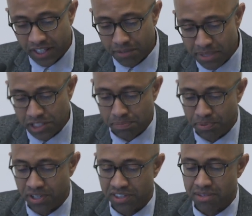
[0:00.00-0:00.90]
It meant
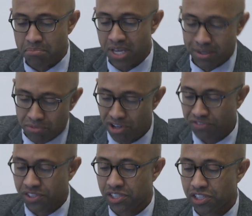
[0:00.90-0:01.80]
spurring the
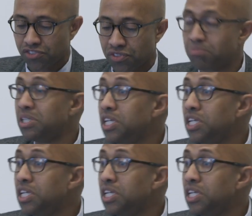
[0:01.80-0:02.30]
metamorphosis from